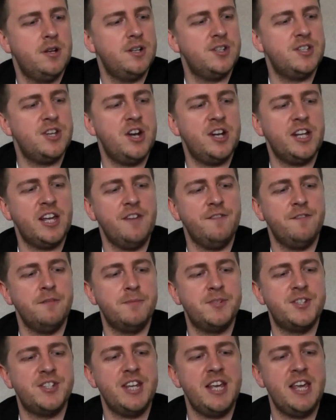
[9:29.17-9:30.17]
turning it
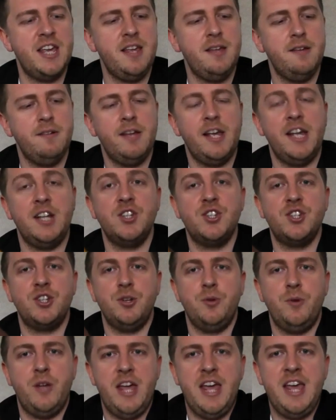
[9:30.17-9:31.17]
from C
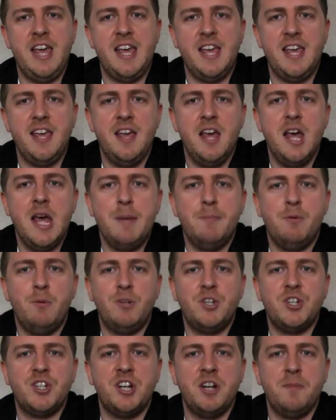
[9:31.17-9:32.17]
into E, but
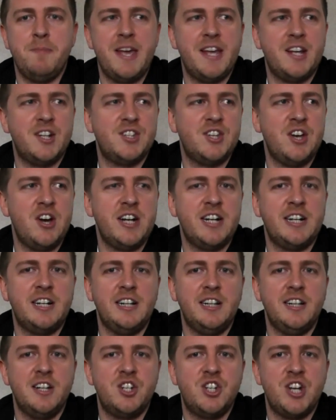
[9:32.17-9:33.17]
we're just going to make a tiny
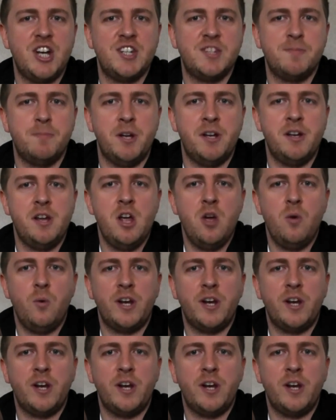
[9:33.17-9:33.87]
little adjustment.